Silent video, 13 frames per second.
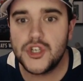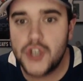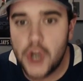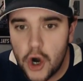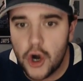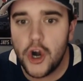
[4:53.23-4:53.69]

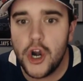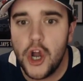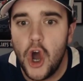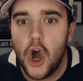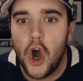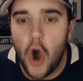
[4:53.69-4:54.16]

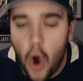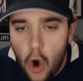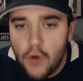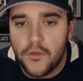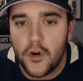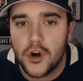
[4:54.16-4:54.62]

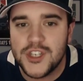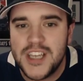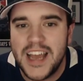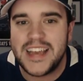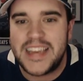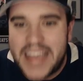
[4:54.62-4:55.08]
Turnovers
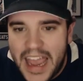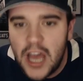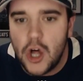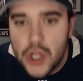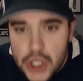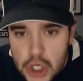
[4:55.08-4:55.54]

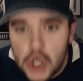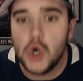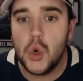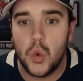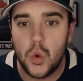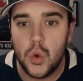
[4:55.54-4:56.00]
kill
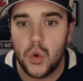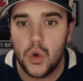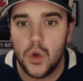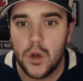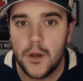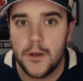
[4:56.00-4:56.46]
you
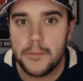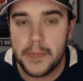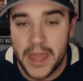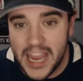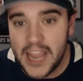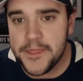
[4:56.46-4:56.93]

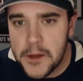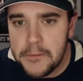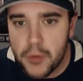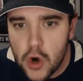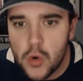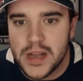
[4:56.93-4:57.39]
in the
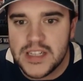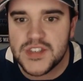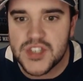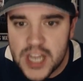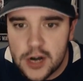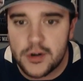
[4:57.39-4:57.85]
Bruins
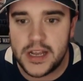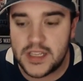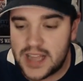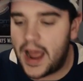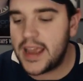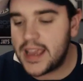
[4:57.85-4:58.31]
series.
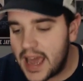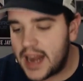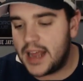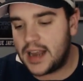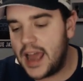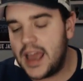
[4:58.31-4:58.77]
I get
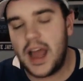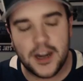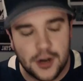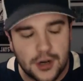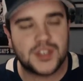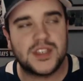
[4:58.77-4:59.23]
it. I, I
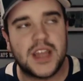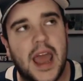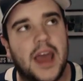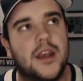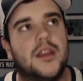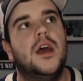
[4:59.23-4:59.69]

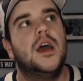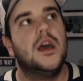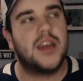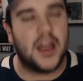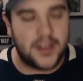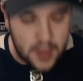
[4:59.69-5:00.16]
understand
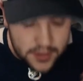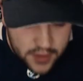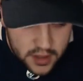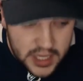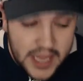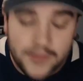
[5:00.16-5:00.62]
that
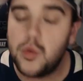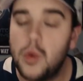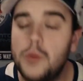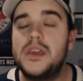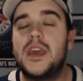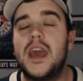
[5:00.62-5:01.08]
the Leafs will
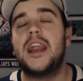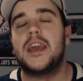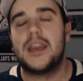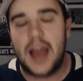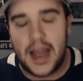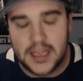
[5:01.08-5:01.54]
be
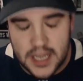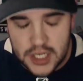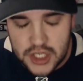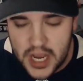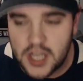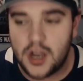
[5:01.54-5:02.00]
getting guys like
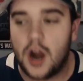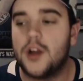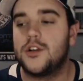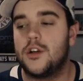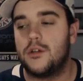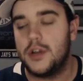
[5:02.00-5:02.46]
Jake
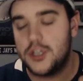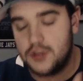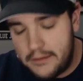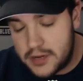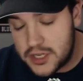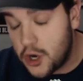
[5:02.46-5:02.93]
Gardiner and
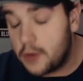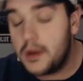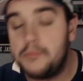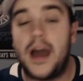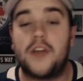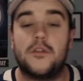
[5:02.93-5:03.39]
Travis
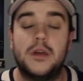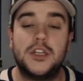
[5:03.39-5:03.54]
Dermott back from